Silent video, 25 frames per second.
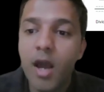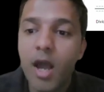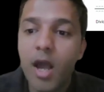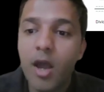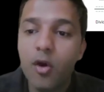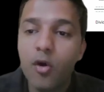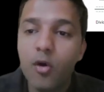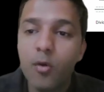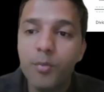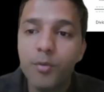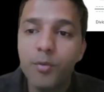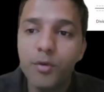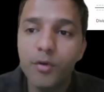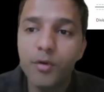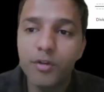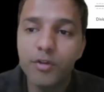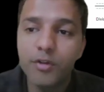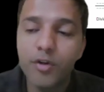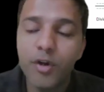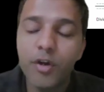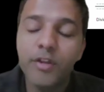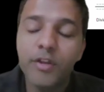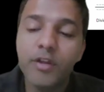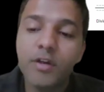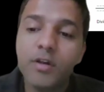I hope you
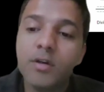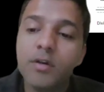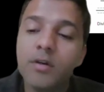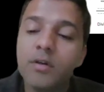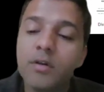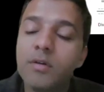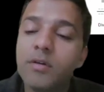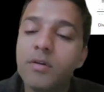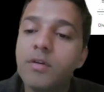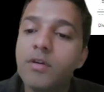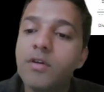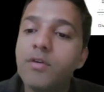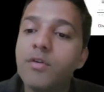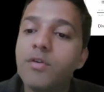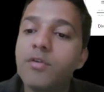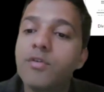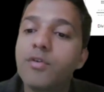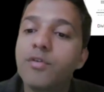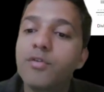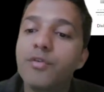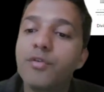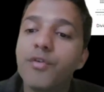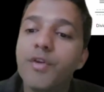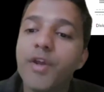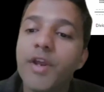enjoy the
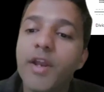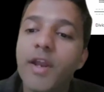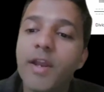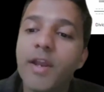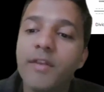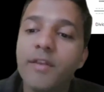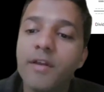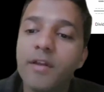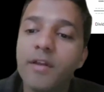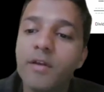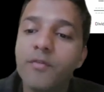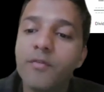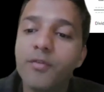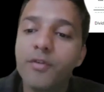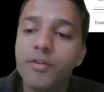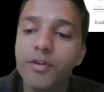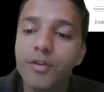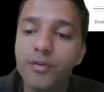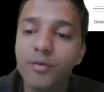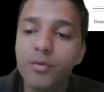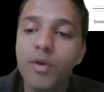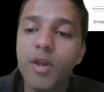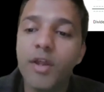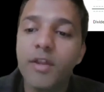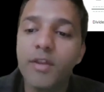tutorial and the for
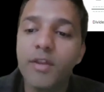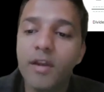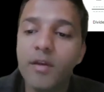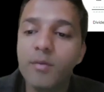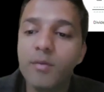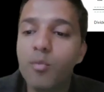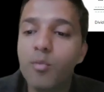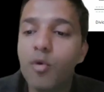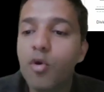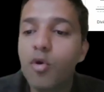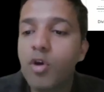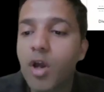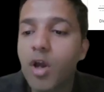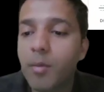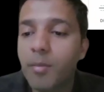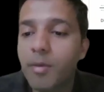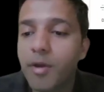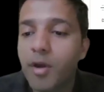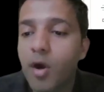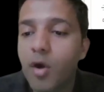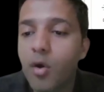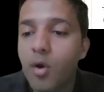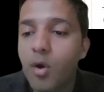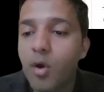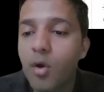the tool, and then more
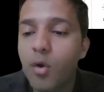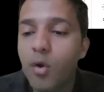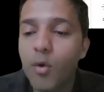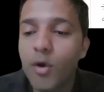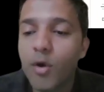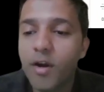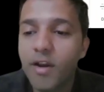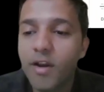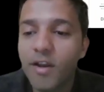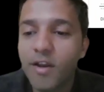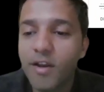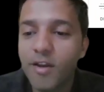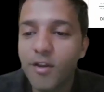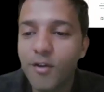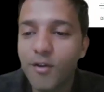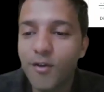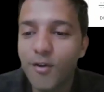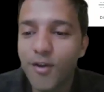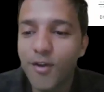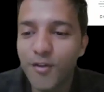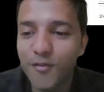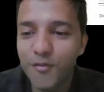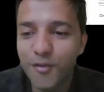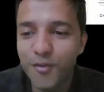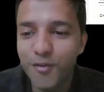coming over
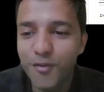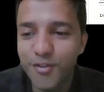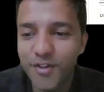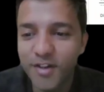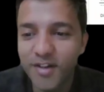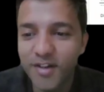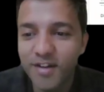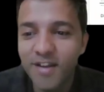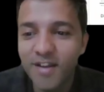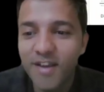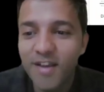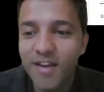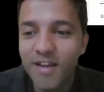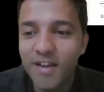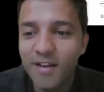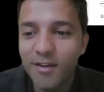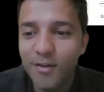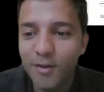in future.